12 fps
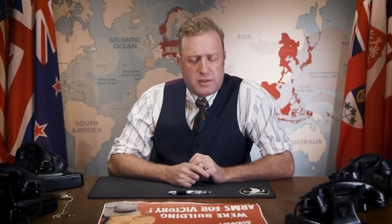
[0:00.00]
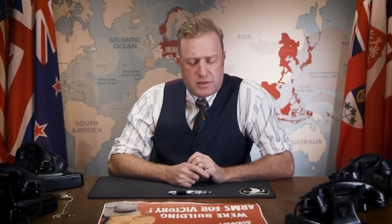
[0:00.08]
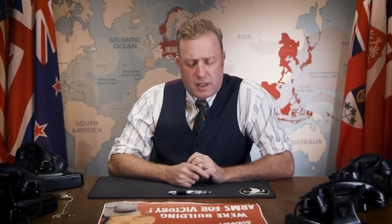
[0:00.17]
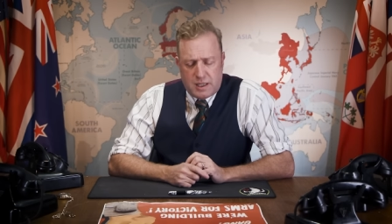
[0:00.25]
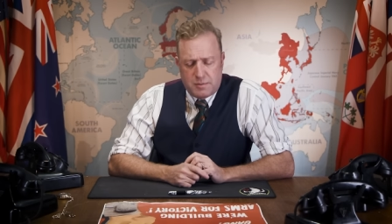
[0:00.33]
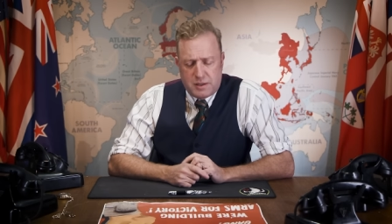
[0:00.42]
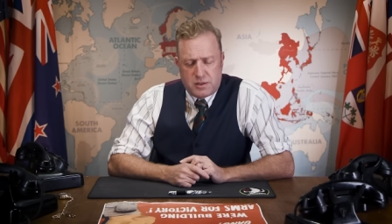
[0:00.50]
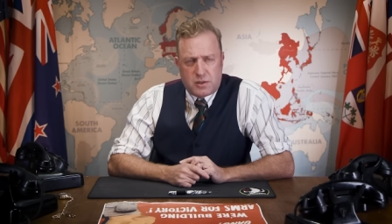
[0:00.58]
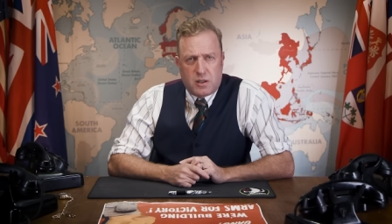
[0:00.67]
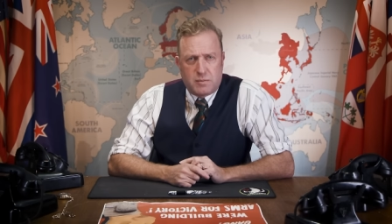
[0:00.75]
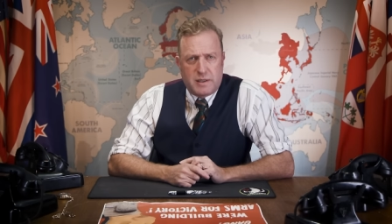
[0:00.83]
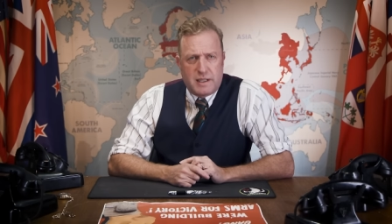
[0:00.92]
assignments
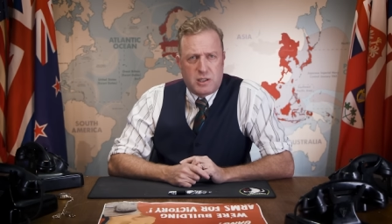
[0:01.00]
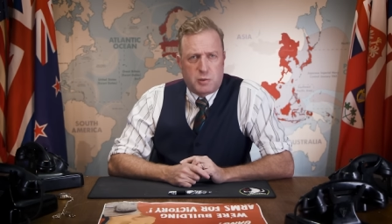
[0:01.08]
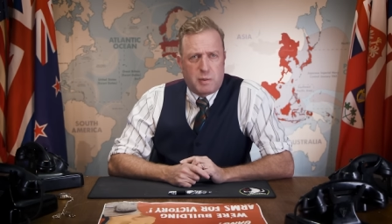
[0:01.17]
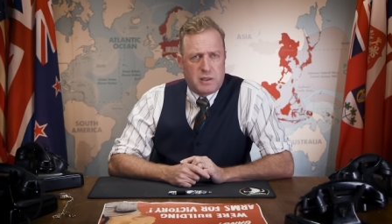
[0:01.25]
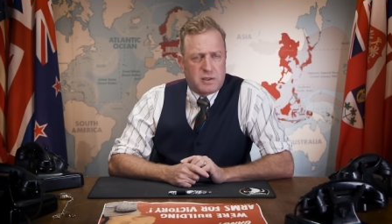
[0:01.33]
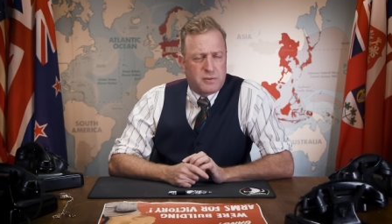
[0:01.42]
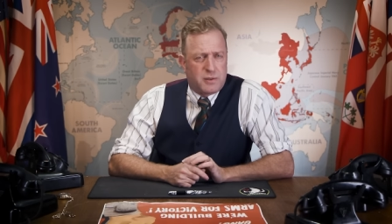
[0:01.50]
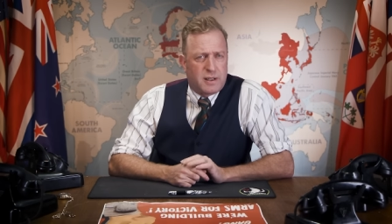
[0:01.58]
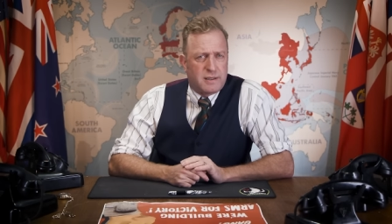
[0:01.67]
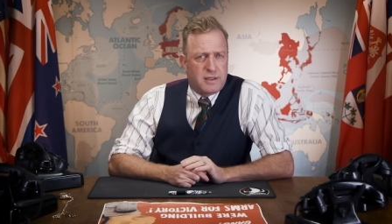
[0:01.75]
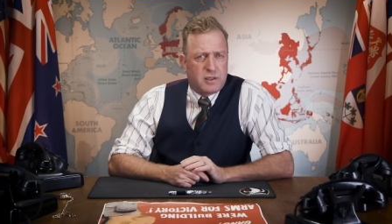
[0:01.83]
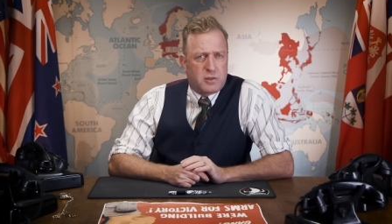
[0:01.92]
are being
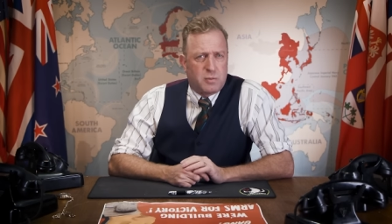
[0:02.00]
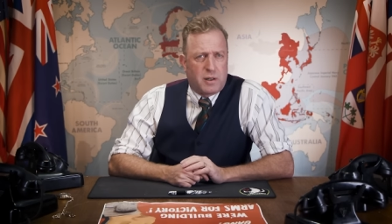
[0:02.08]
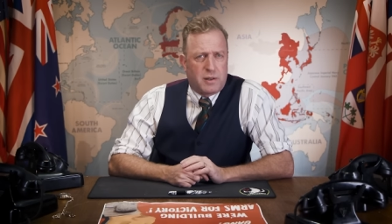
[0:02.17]
specified this